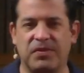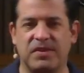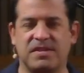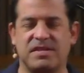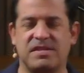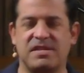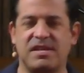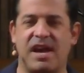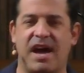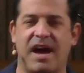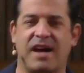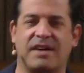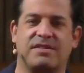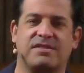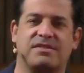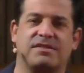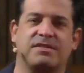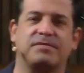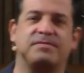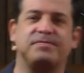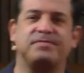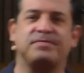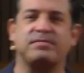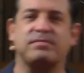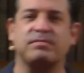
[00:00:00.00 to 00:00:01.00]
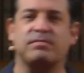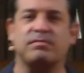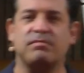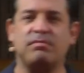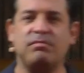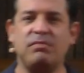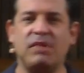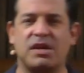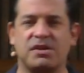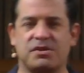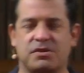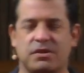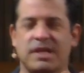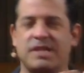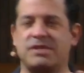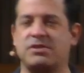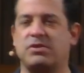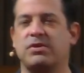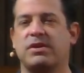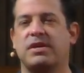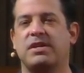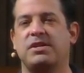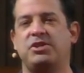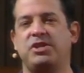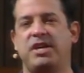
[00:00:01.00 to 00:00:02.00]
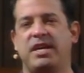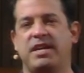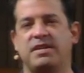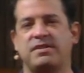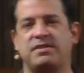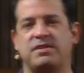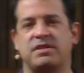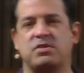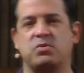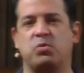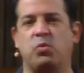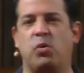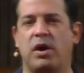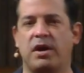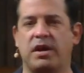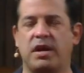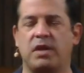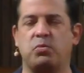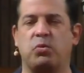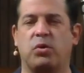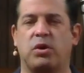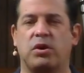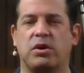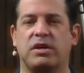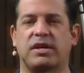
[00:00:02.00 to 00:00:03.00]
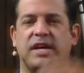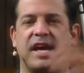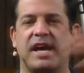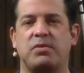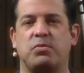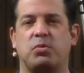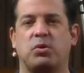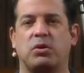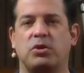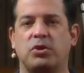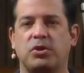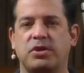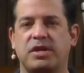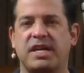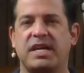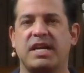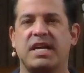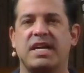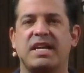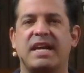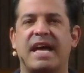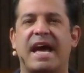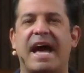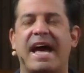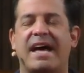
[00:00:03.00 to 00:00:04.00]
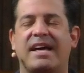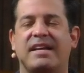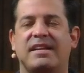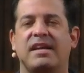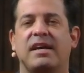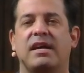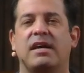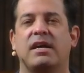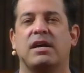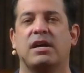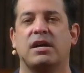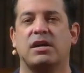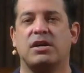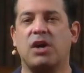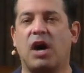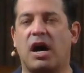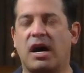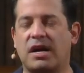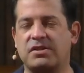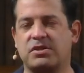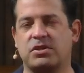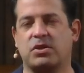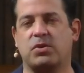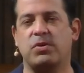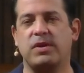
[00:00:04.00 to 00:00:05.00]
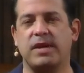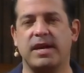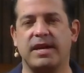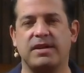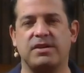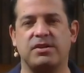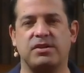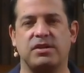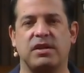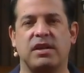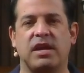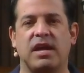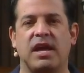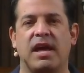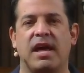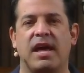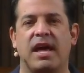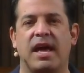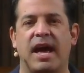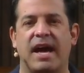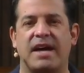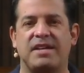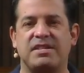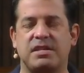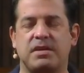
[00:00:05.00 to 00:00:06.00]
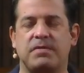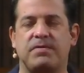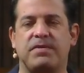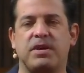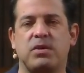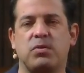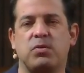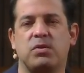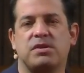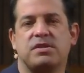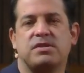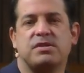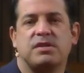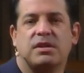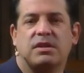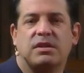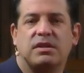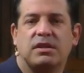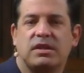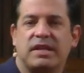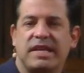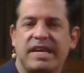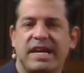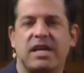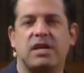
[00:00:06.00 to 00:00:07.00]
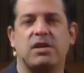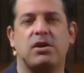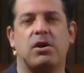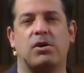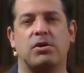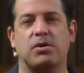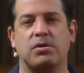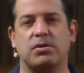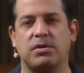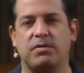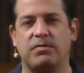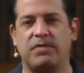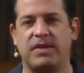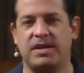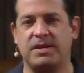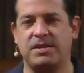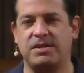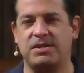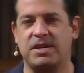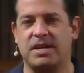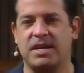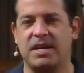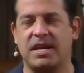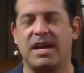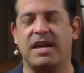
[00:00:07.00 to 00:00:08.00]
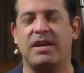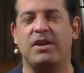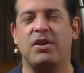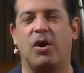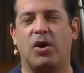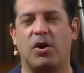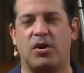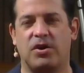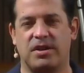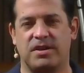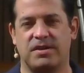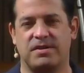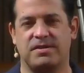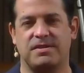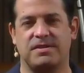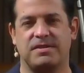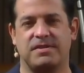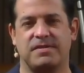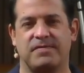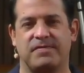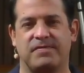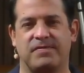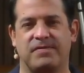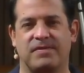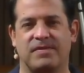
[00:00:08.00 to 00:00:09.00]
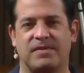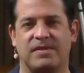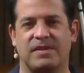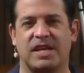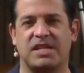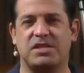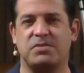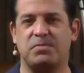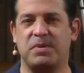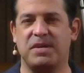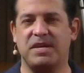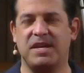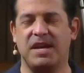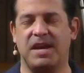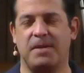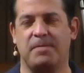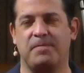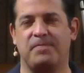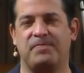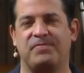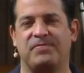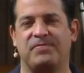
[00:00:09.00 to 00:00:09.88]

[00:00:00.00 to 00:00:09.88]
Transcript: this text. So let's look at Genesis 1, and we're looking at God's creation as if he was Leonardo da Vinci, an artist. Let's begin.